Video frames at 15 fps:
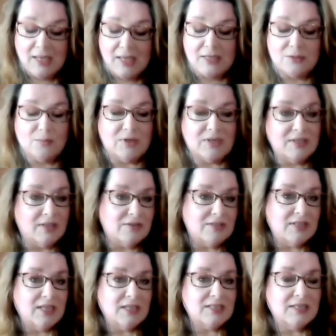it's one of those
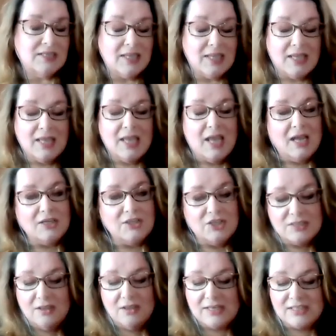things. And I'd
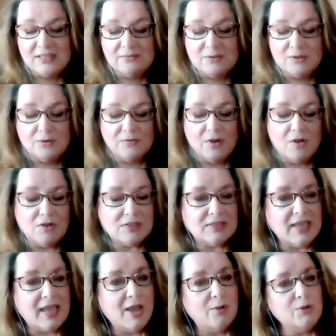just like to sort of
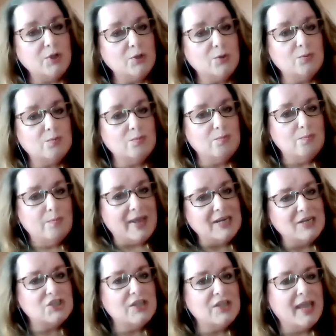ask how you
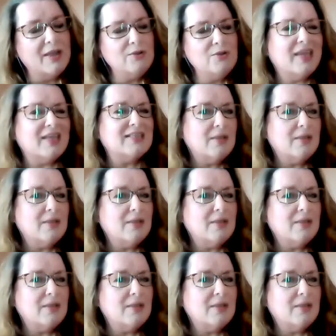manage that, how you get